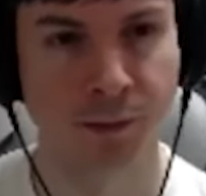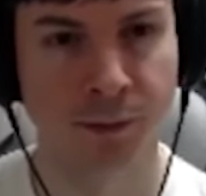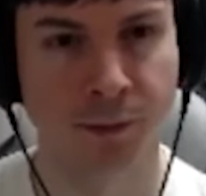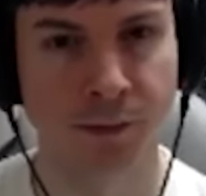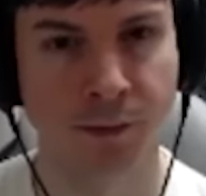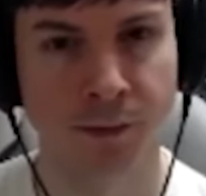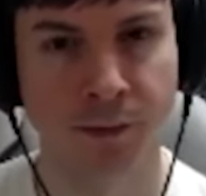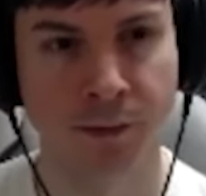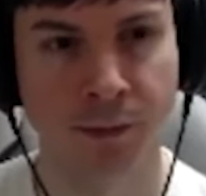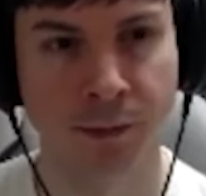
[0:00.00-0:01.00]

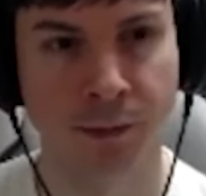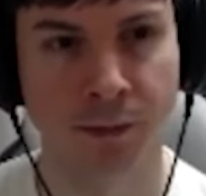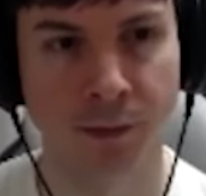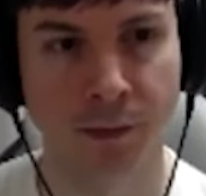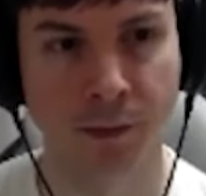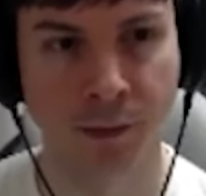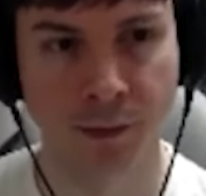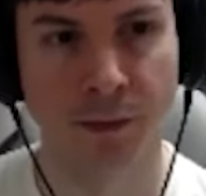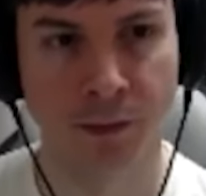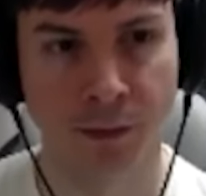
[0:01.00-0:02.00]

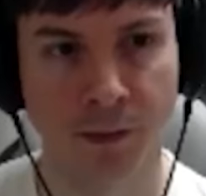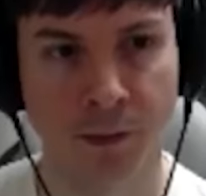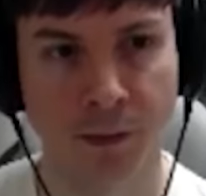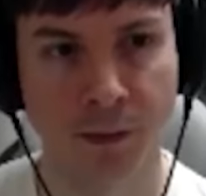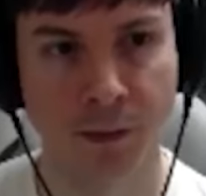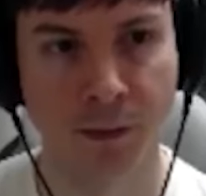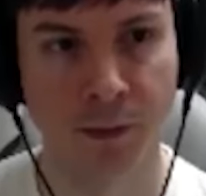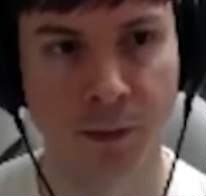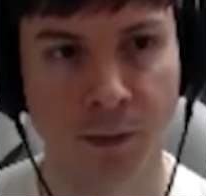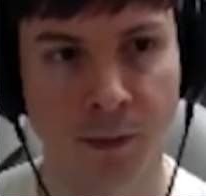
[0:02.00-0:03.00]

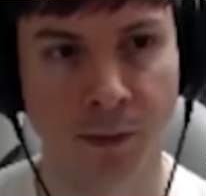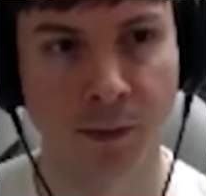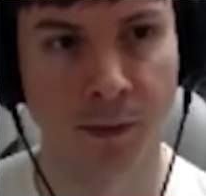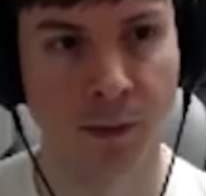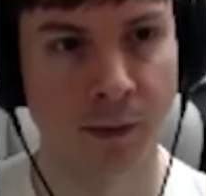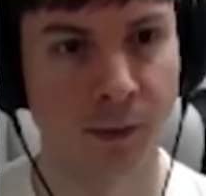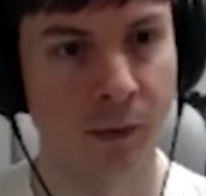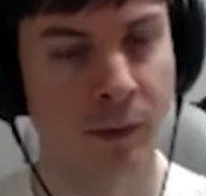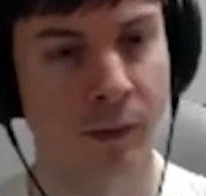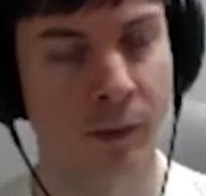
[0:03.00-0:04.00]

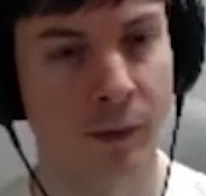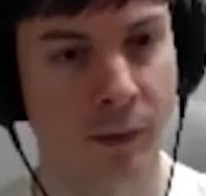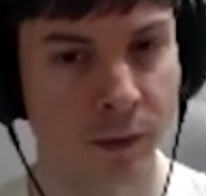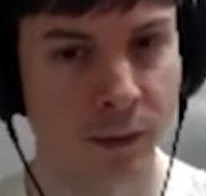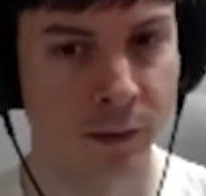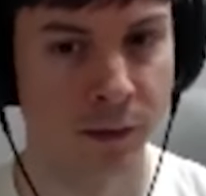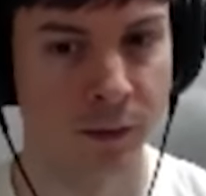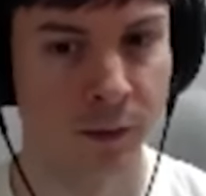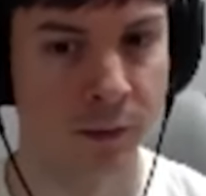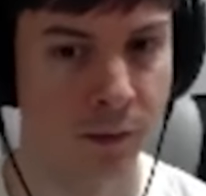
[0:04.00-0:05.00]

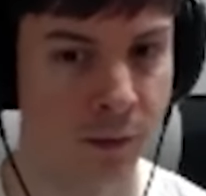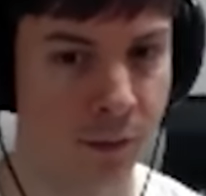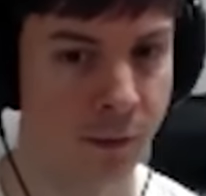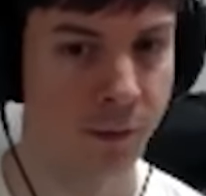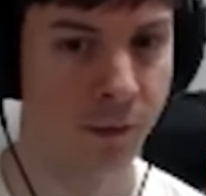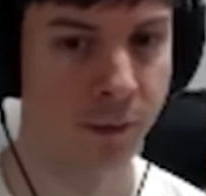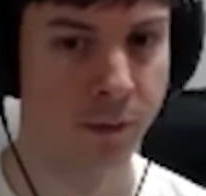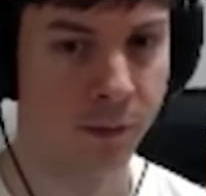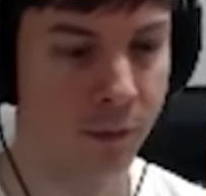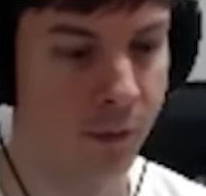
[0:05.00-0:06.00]

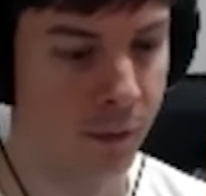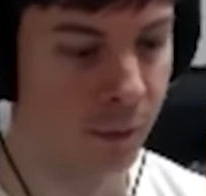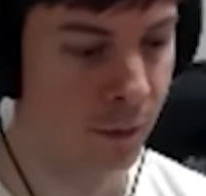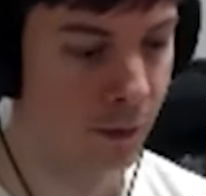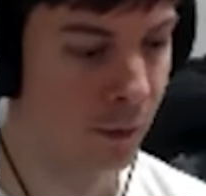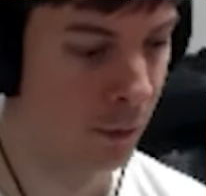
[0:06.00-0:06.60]
[no speech]